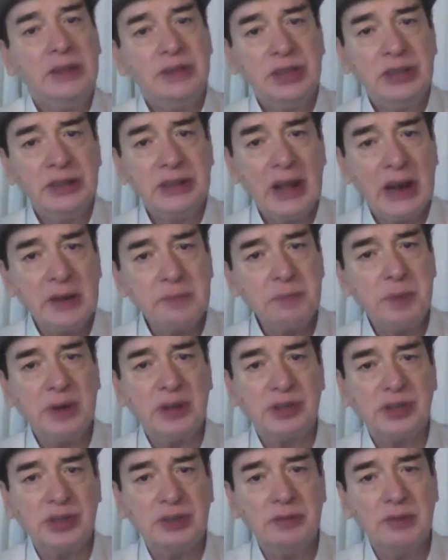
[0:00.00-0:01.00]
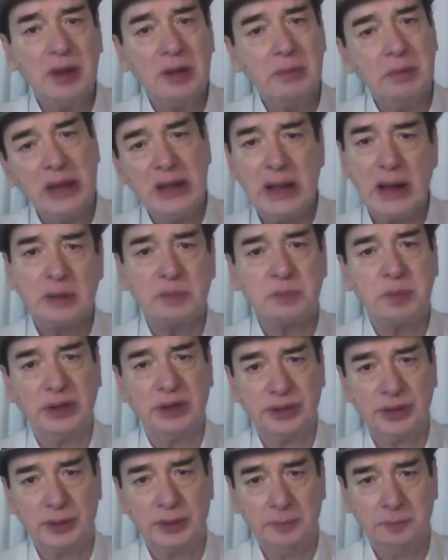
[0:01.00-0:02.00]
See, that person will be that
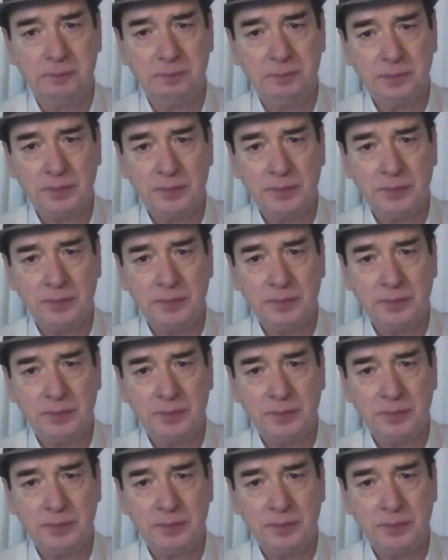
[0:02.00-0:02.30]
person.